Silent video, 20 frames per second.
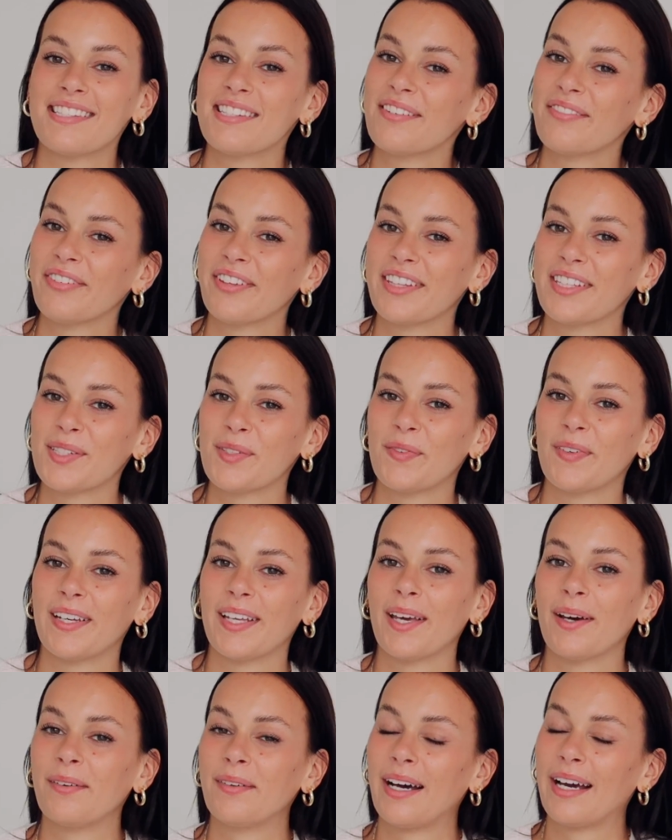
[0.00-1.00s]
That's it for this
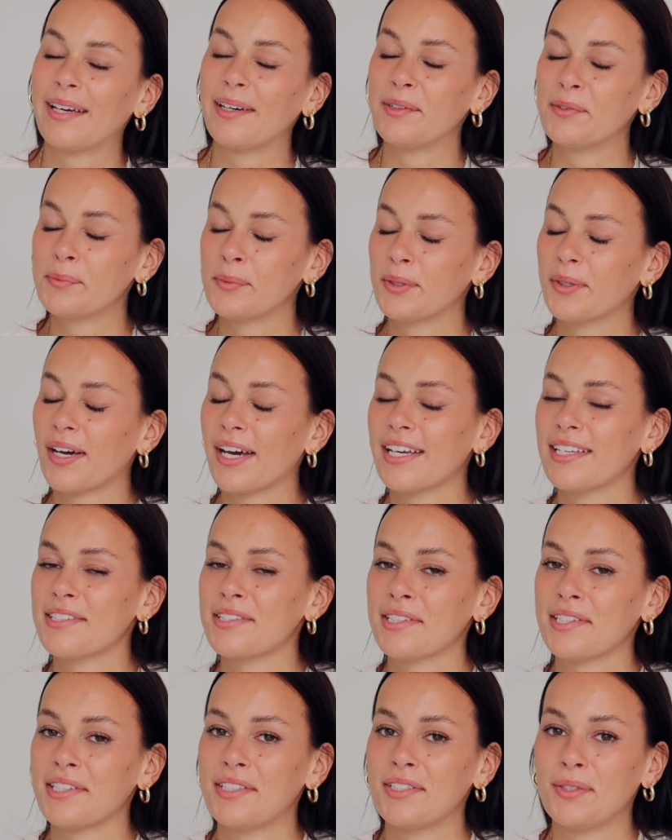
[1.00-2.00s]
video. I hope you
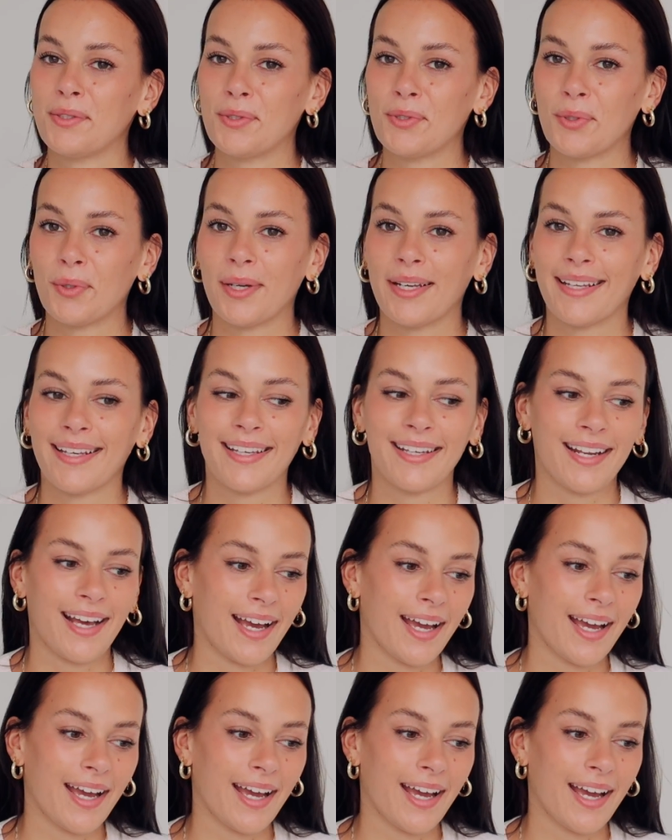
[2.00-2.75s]
guys enjoyed it.